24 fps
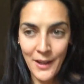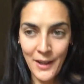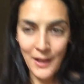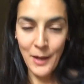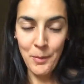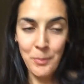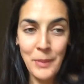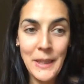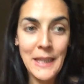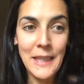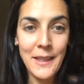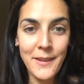
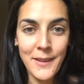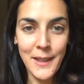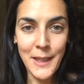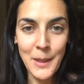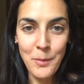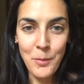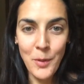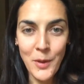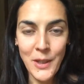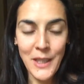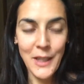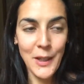appease
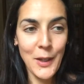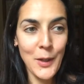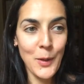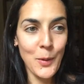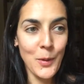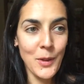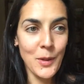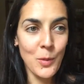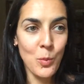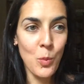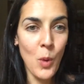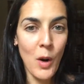anybody who
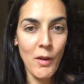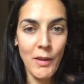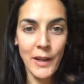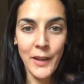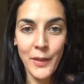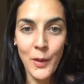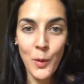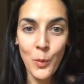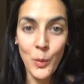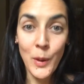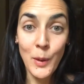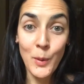was worried
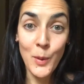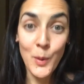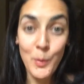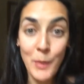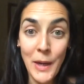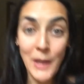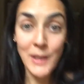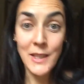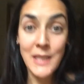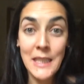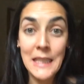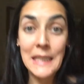that we were
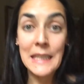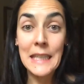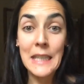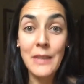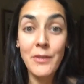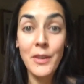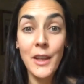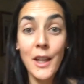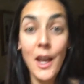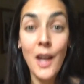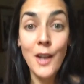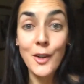about to
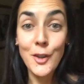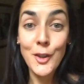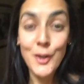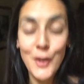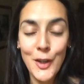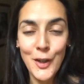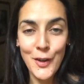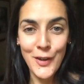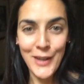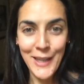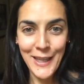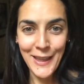leave the
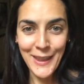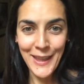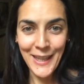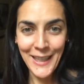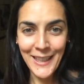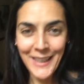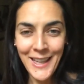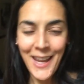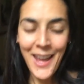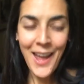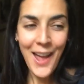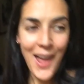country or
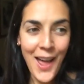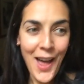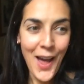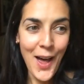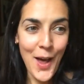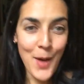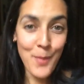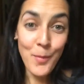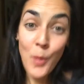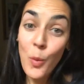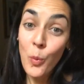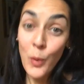anything,
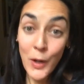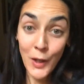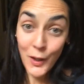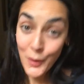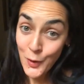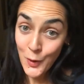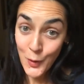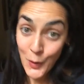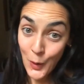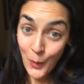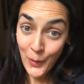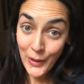we are
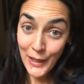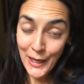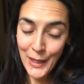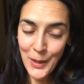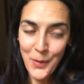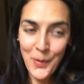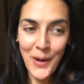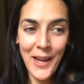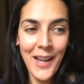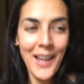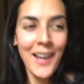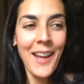not going
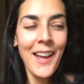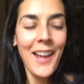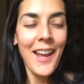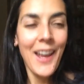anywhere.